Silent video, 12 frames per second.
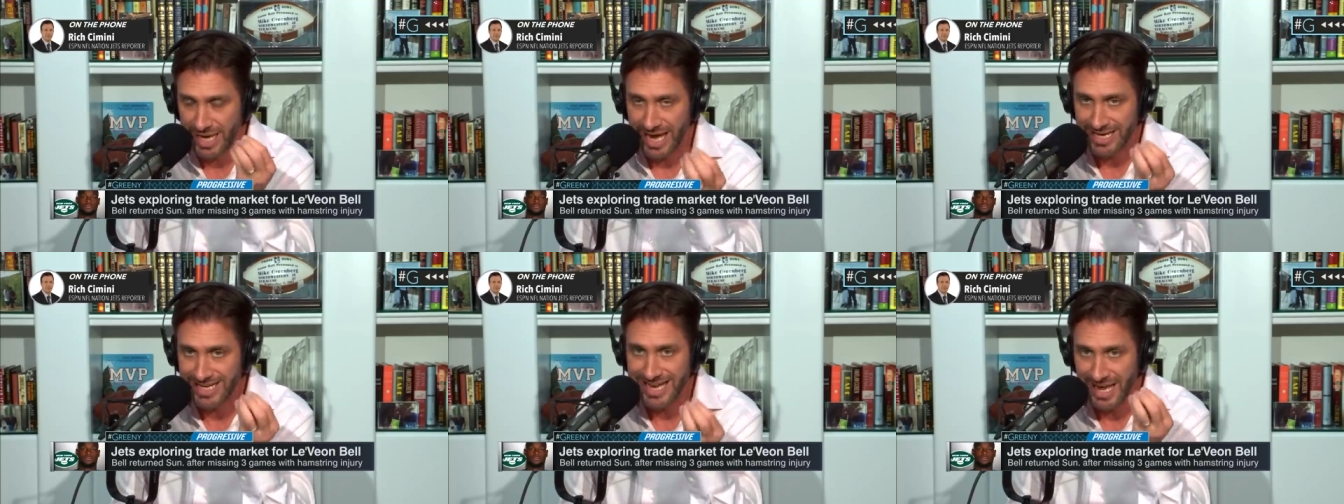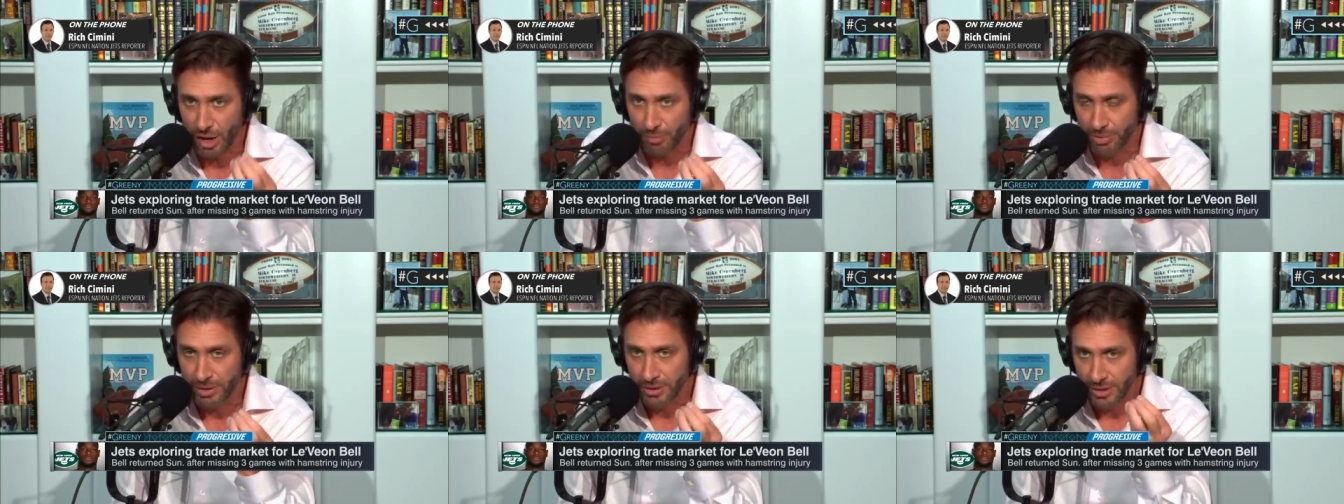Can he
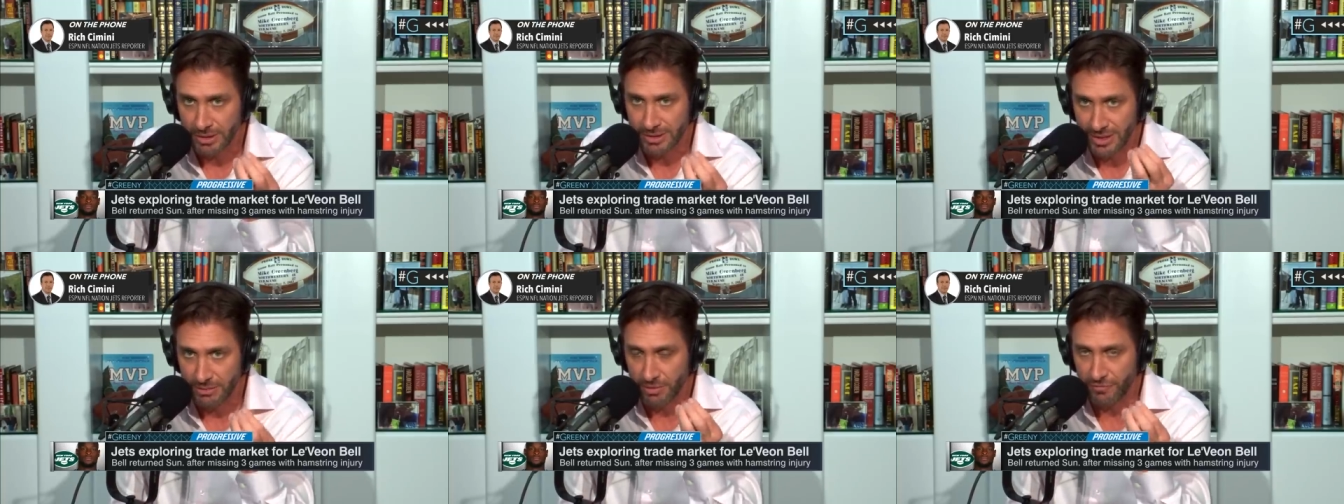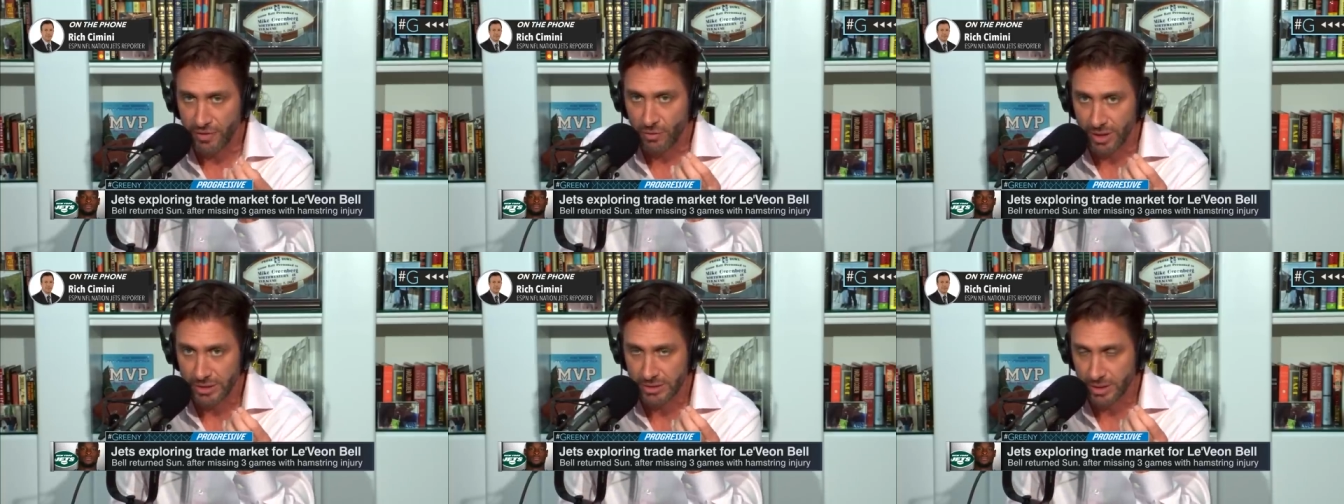help a team if he
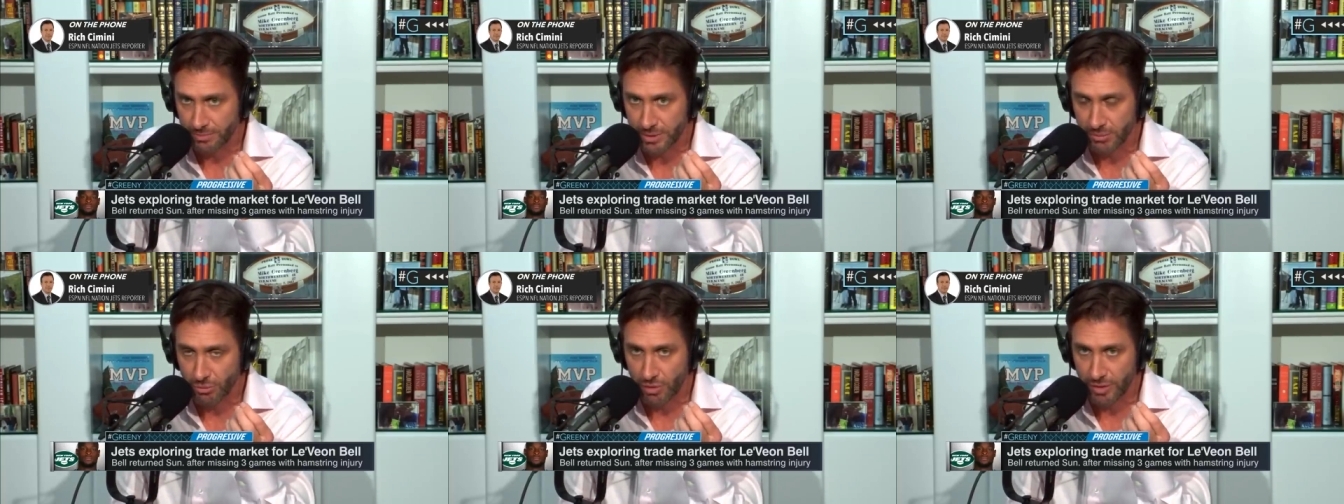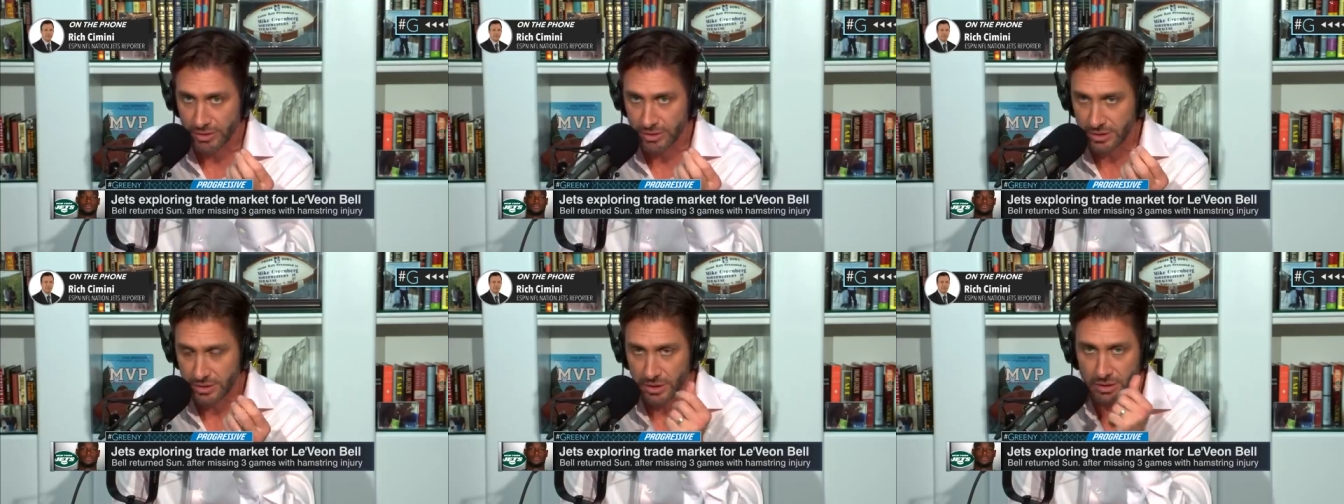winds up somewhere else
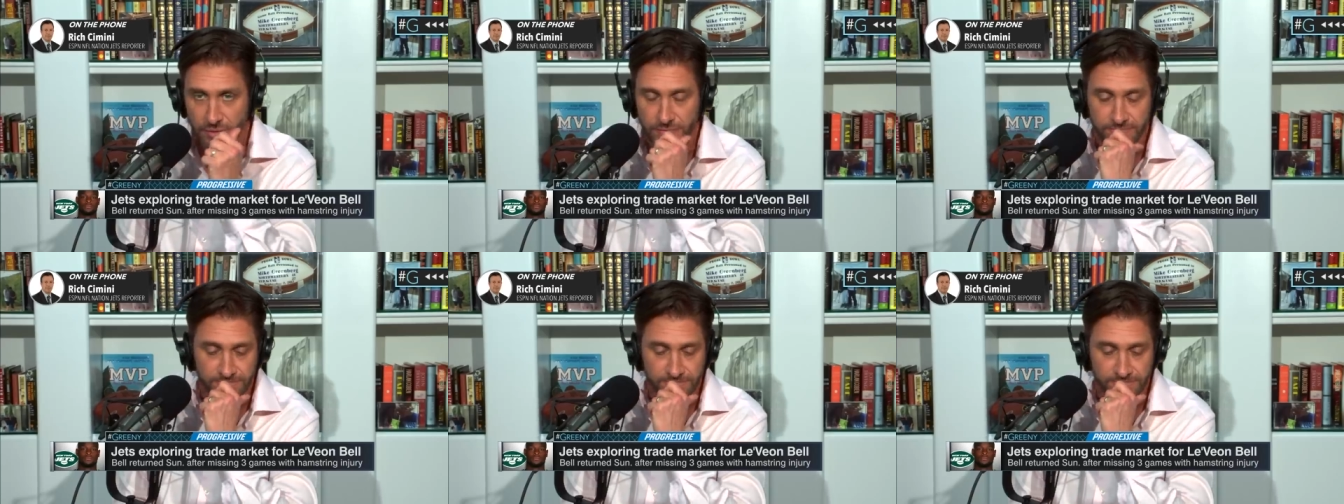this year?